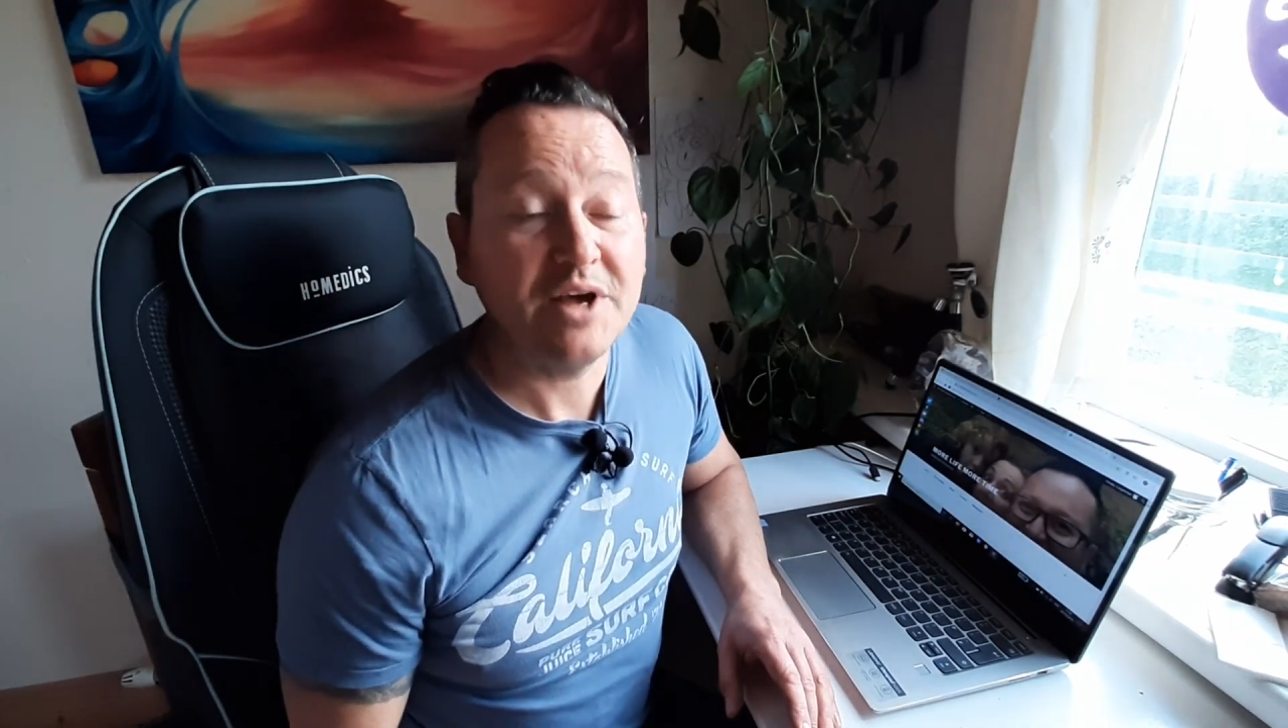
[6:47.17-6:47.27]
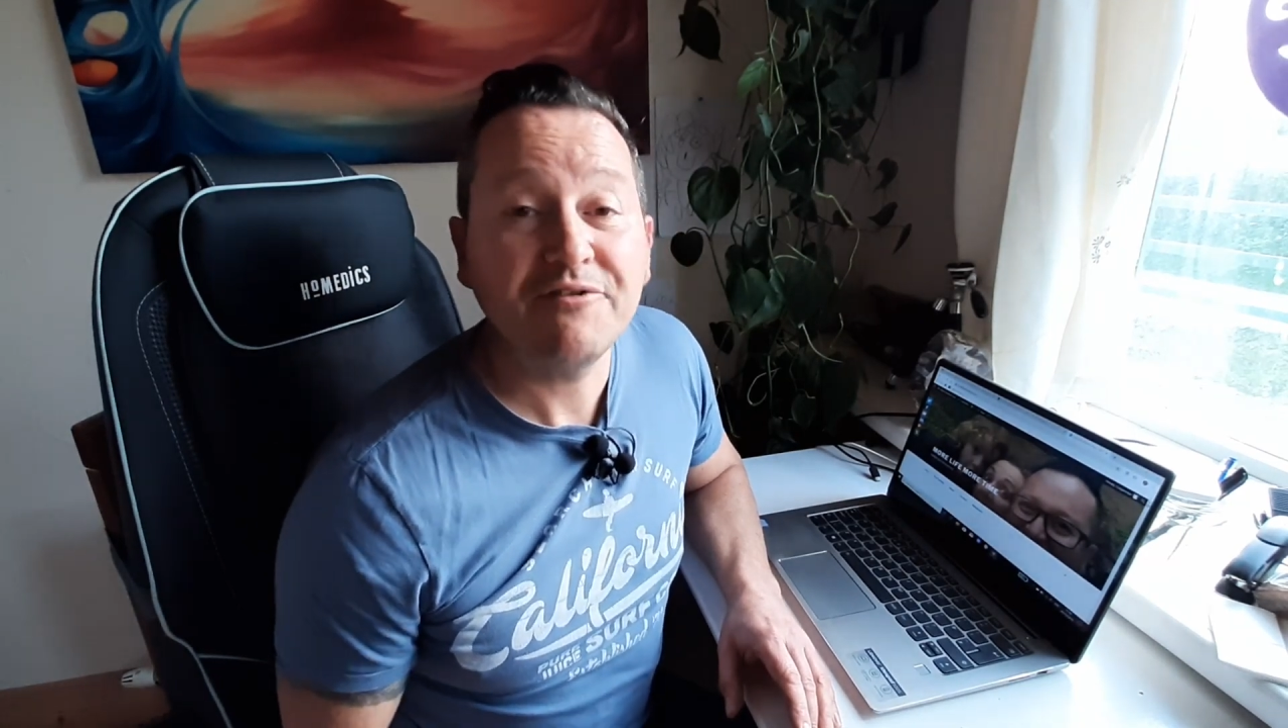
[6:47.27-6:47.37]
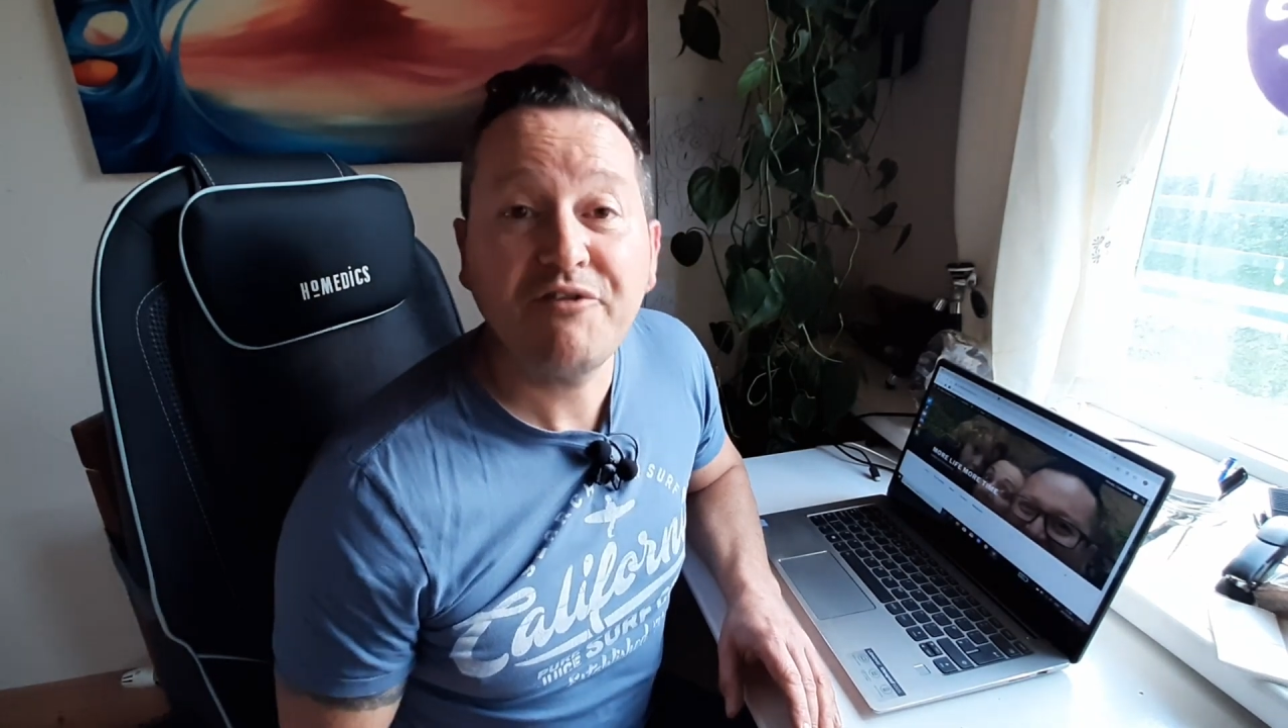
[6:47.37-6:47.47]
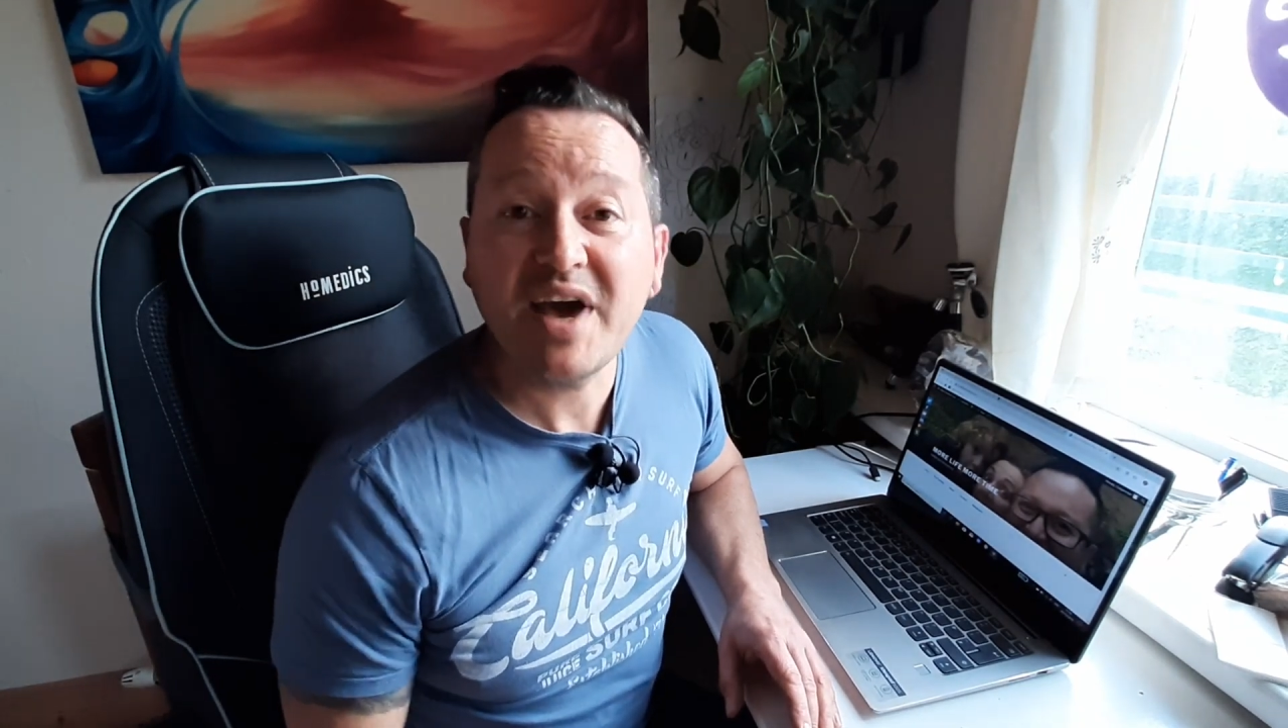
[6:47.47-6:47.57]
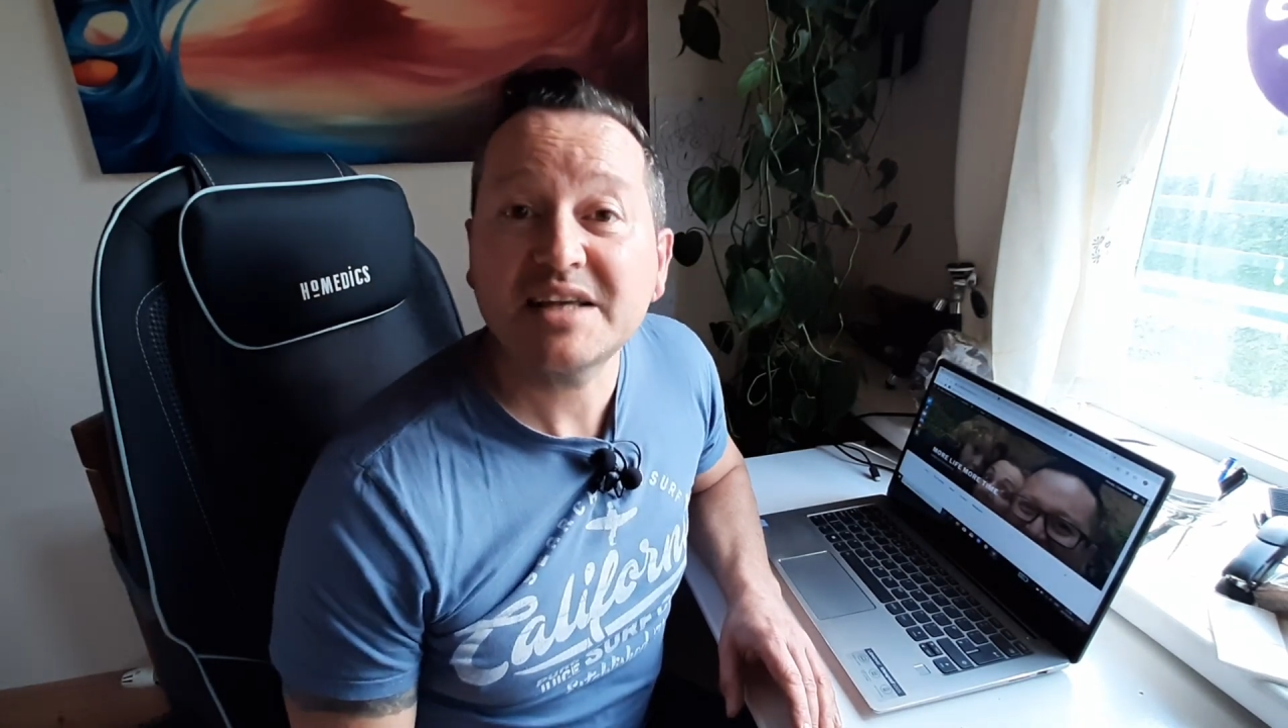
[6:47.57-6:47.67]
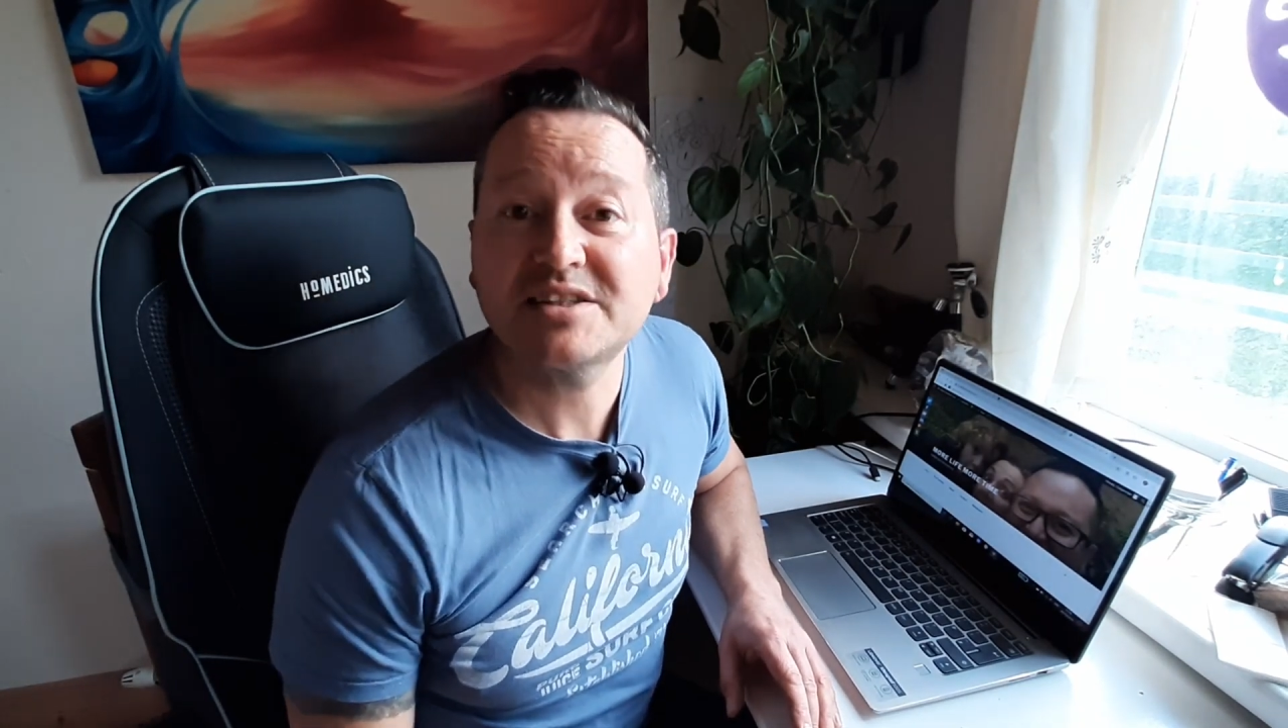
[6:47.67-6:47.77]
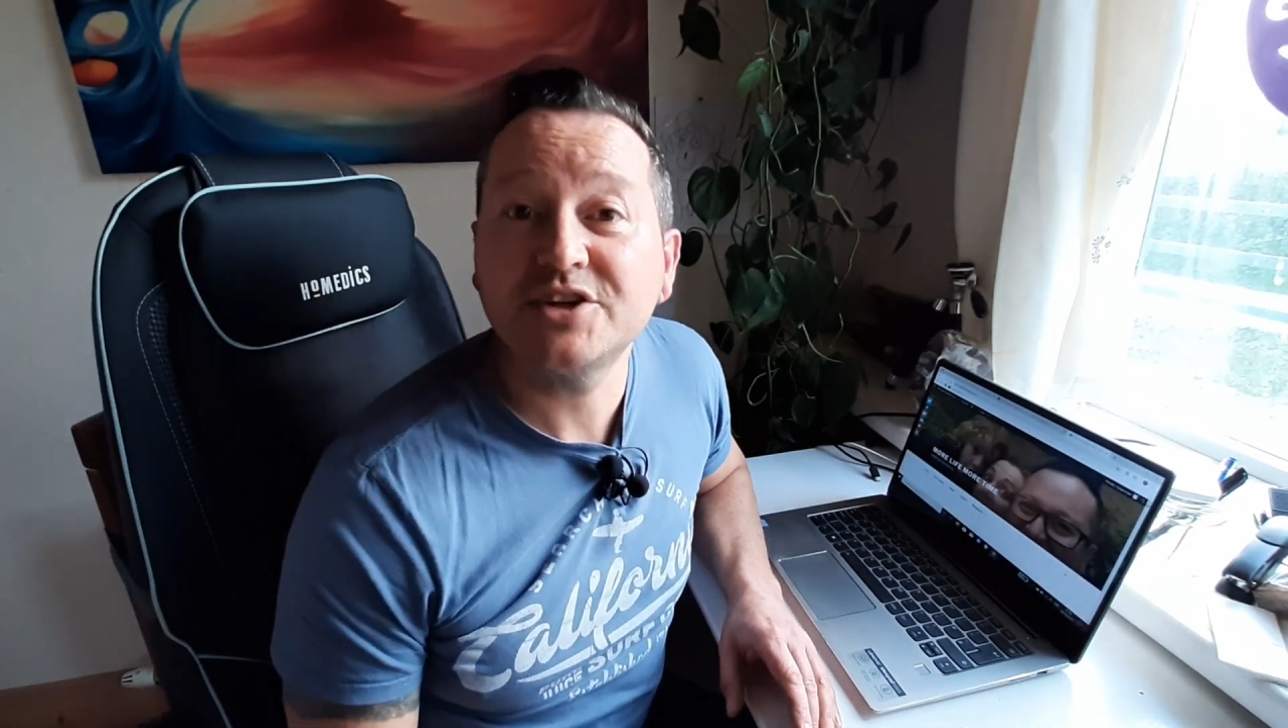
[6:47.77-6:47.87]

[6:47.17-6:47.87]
invest